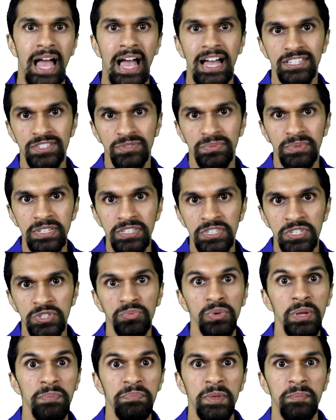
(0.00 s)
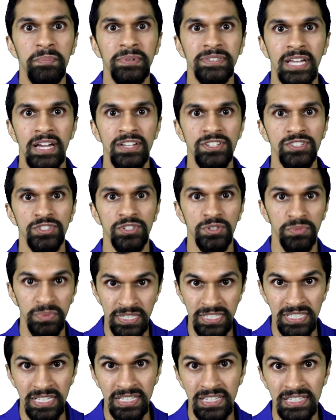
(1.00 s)
as we sweep the potential, we
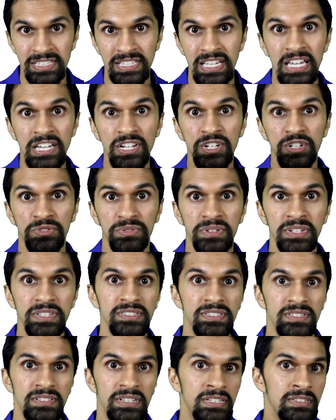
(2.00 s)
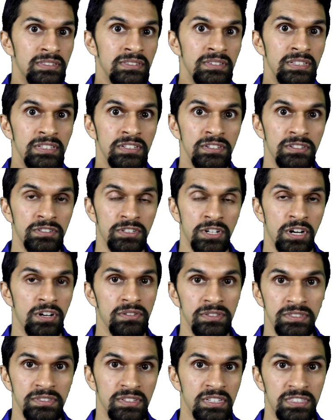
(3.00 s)
see this increase in the
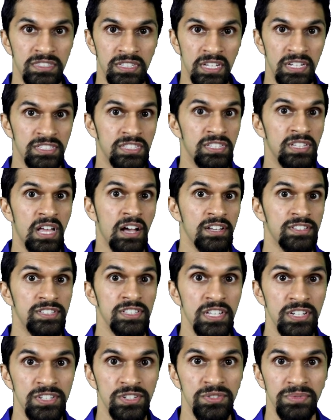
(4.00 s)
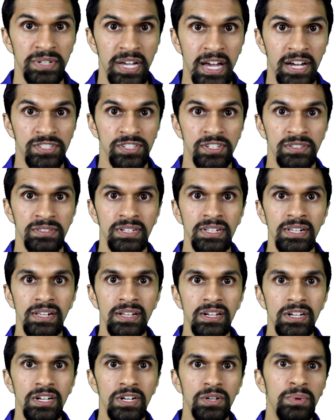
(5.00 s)
current. Let's say it's an oxidation reaction.
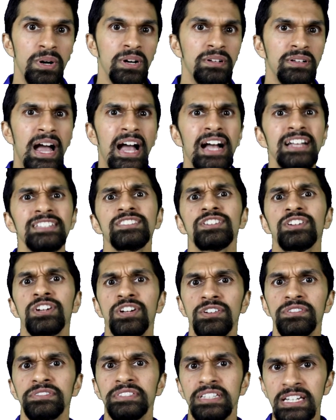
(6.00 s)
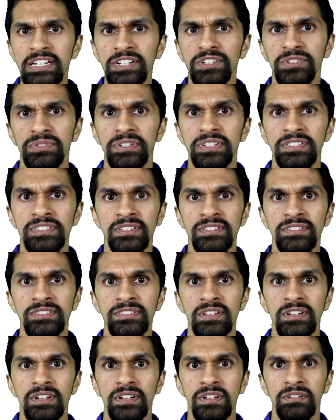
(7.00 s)
Well, as the current
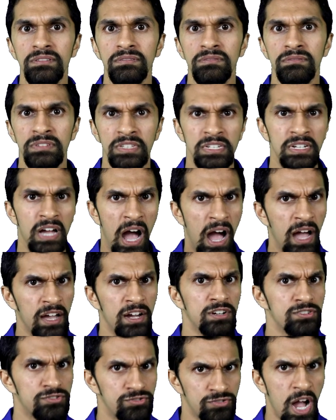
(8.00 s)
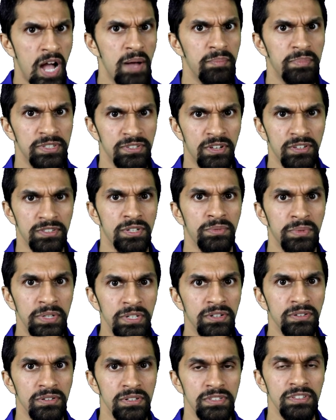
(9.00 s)
increases, the IR drop is also
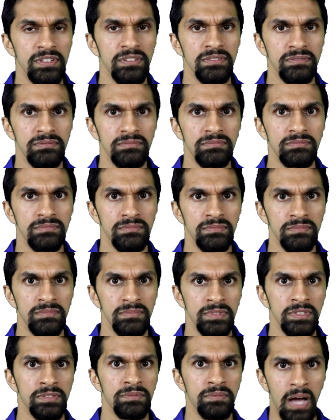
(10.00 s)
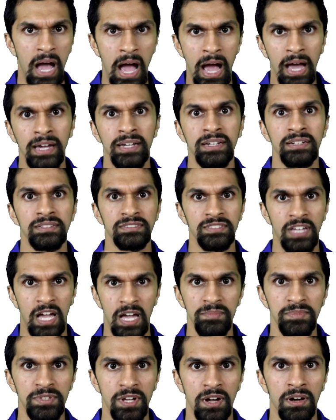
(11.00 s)
increasing. You know, I
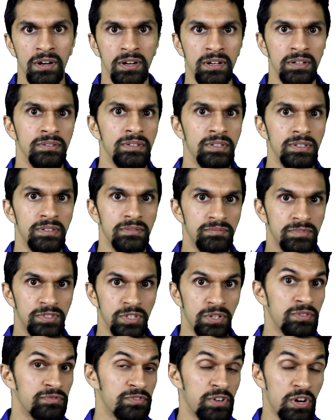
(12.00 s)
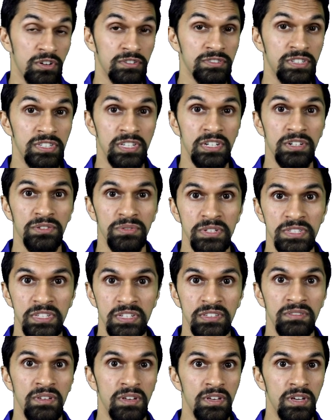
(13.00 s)
times R, so if current is
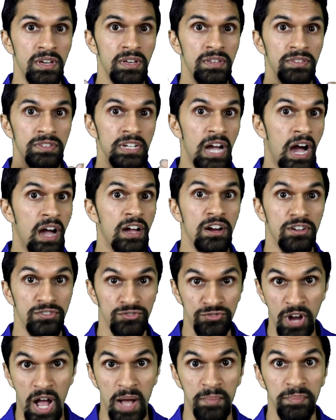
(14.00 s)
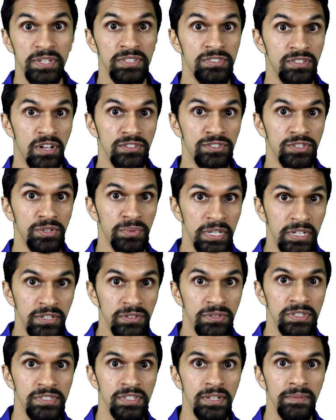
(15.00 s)
increasing, the IR drop is also
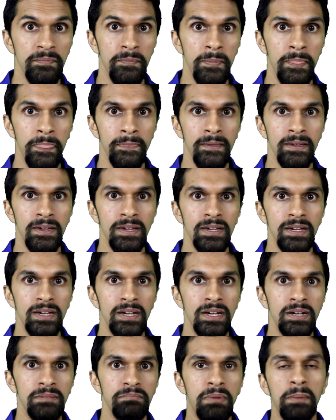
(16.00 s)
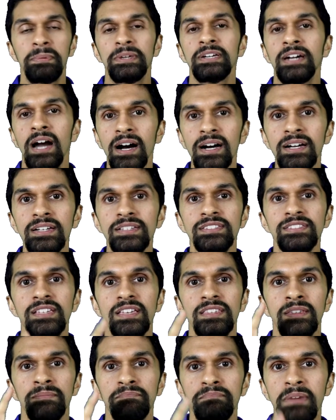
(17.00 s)
increasing. But
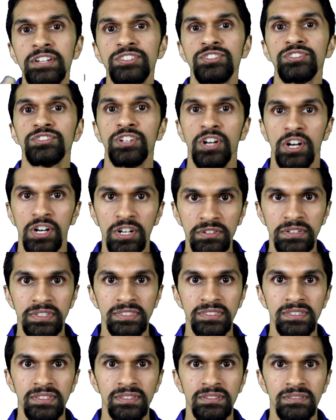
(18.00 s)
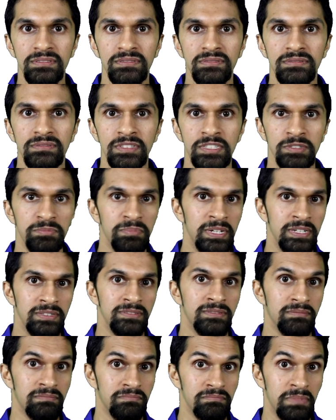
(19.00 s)
because the measured current is
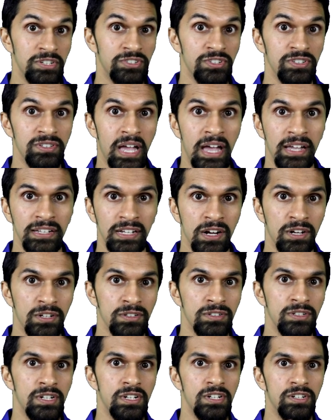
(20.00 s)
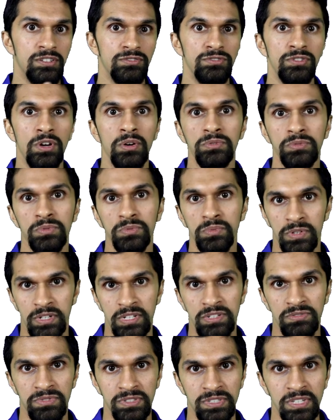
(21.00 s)
being measured at our known
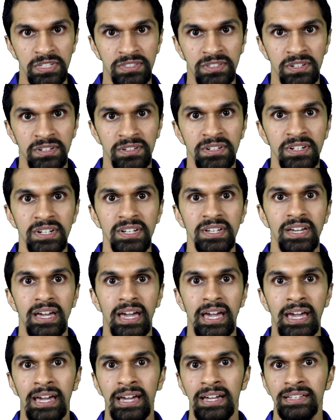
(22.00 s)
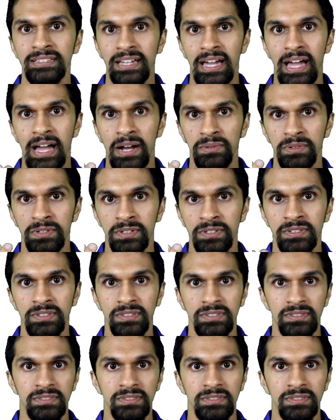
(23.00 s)
working resistor and our